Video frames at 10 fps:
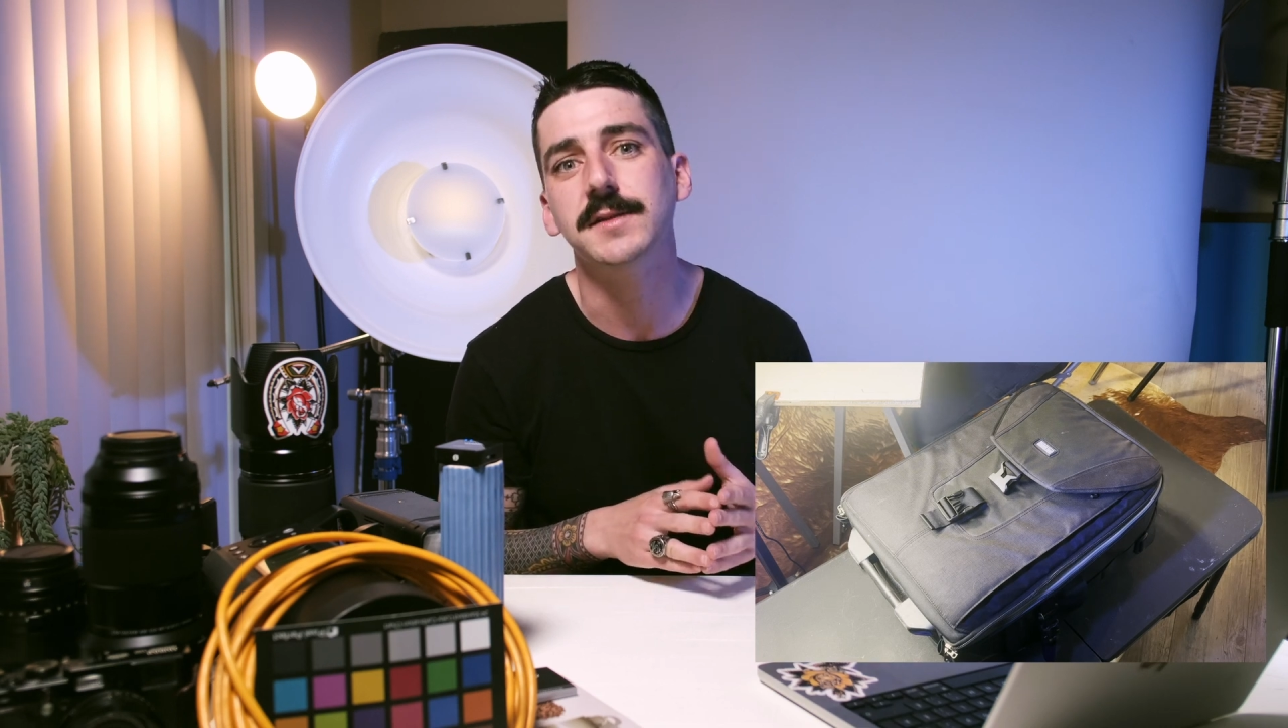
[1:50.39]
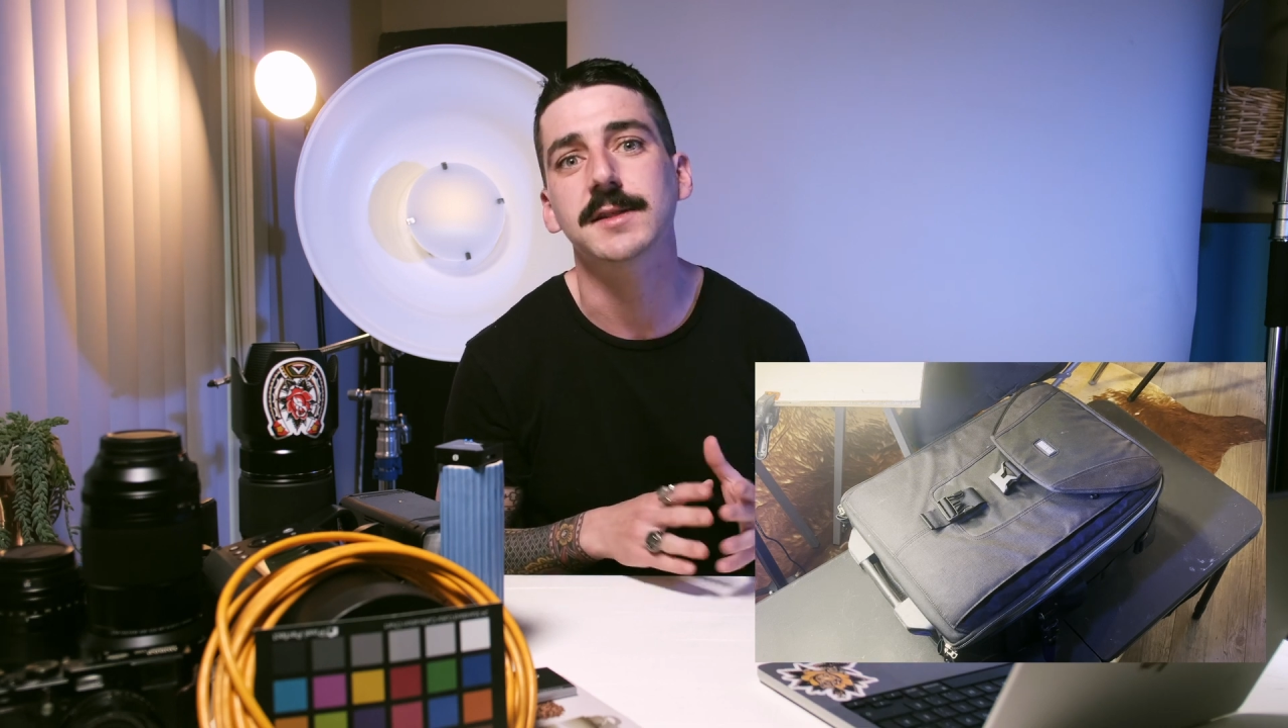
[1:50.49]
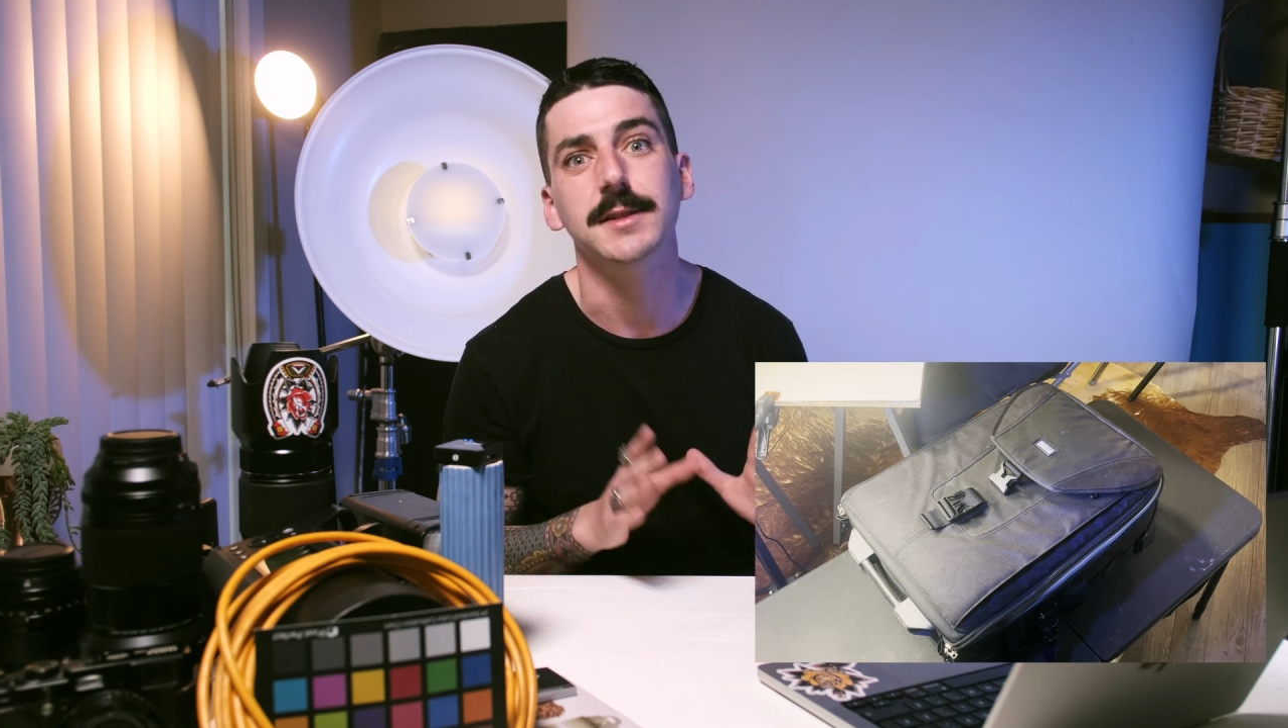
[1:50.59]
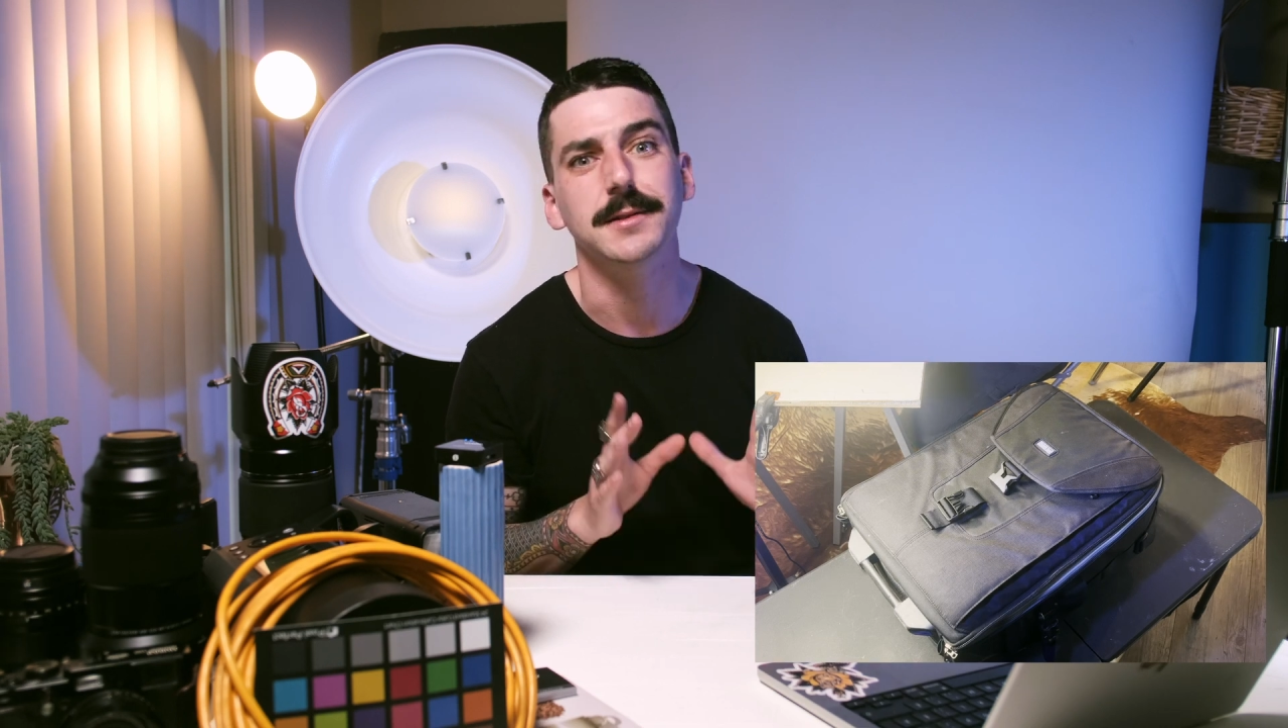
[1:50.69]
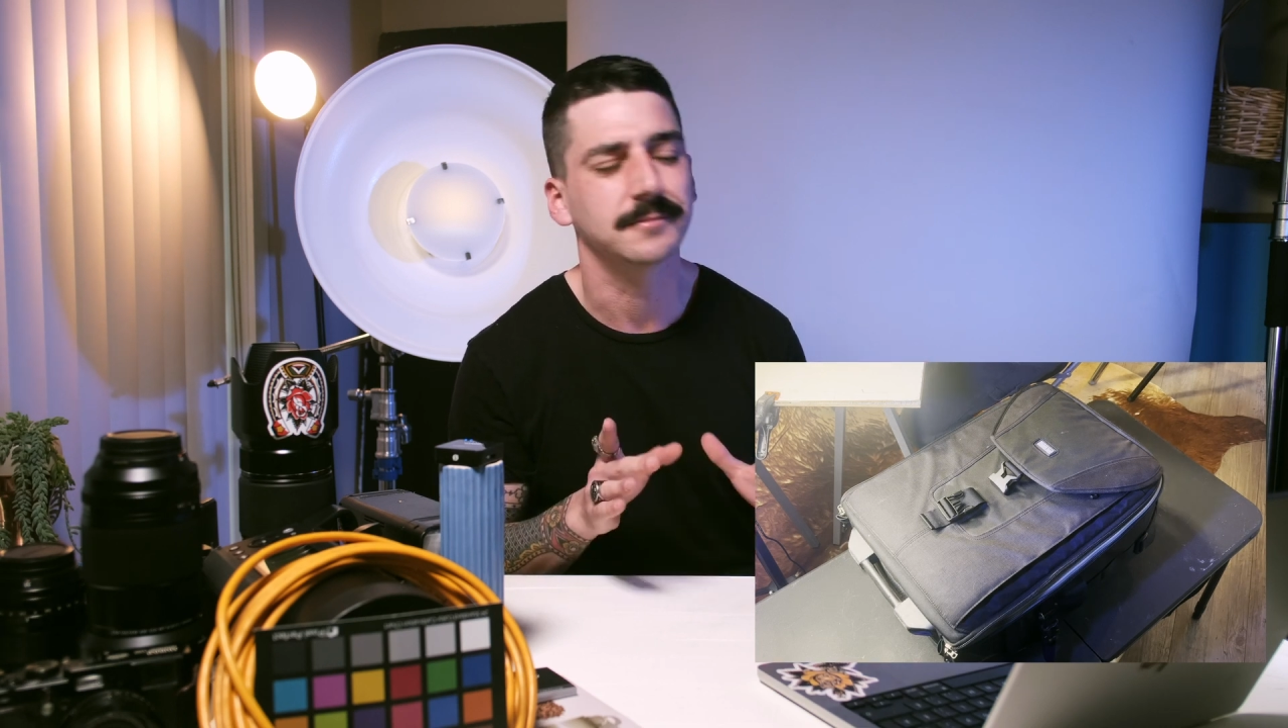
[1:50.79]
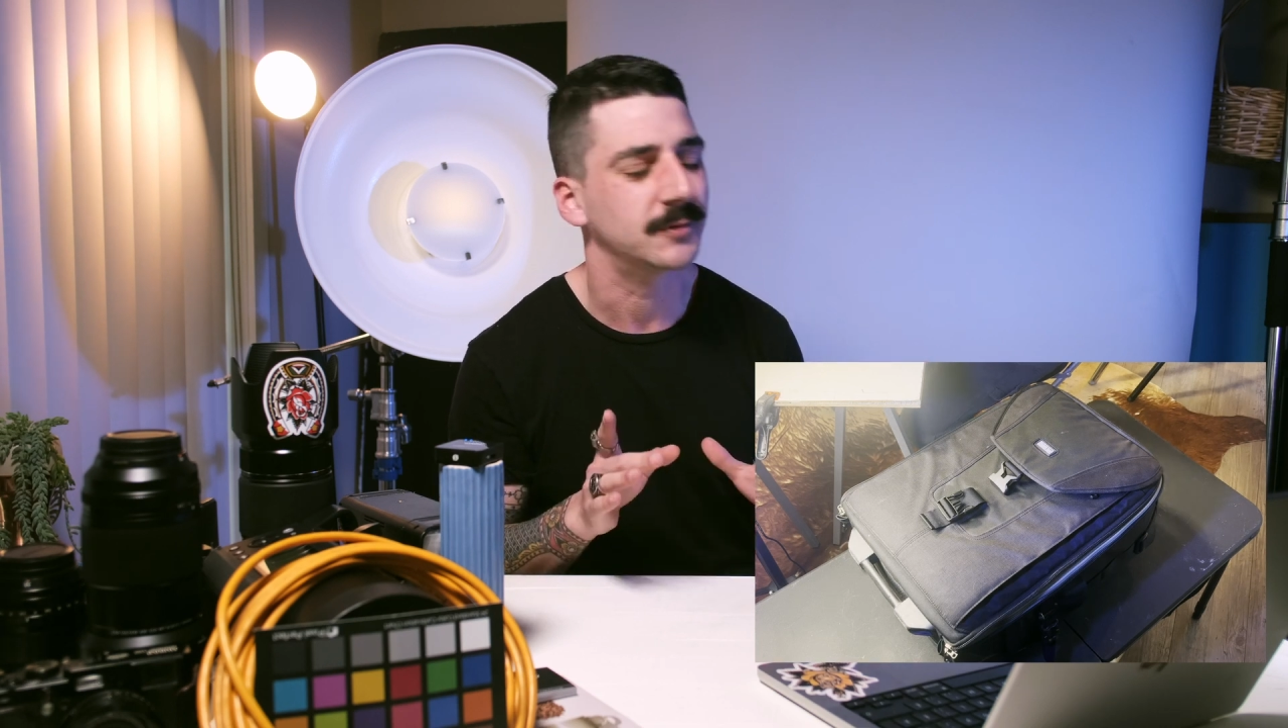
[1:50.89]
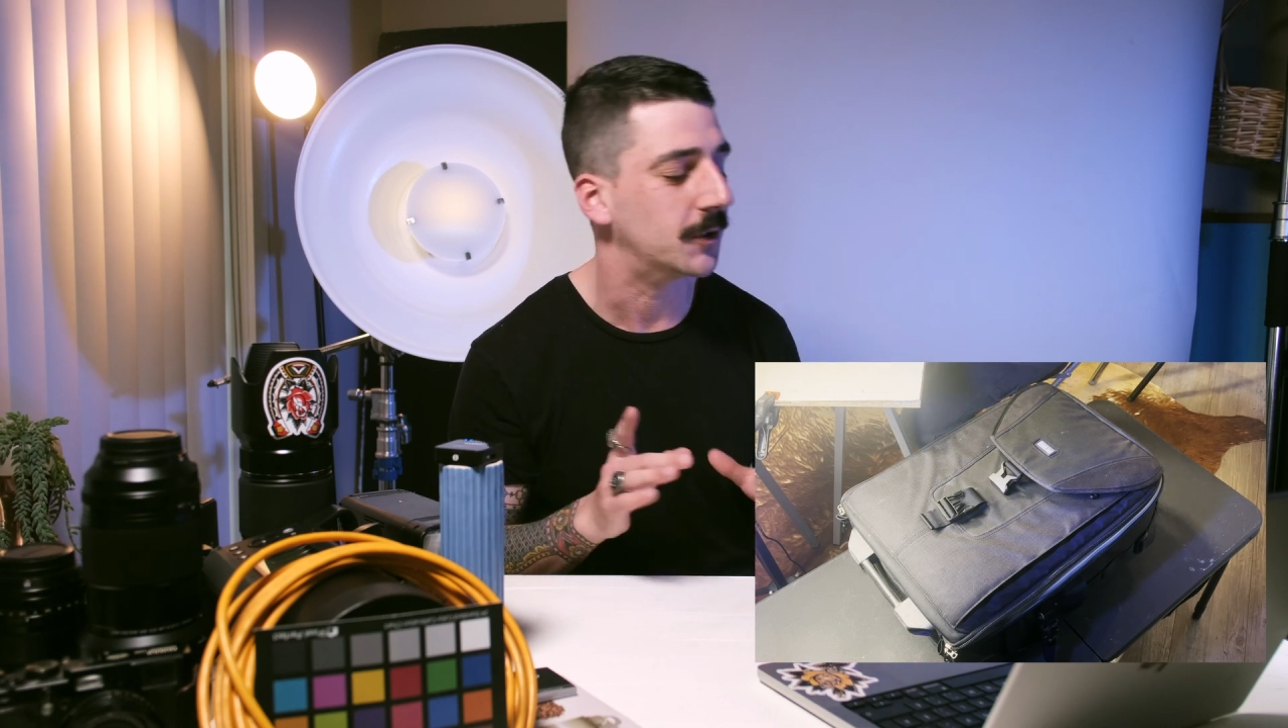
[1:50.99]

seat. So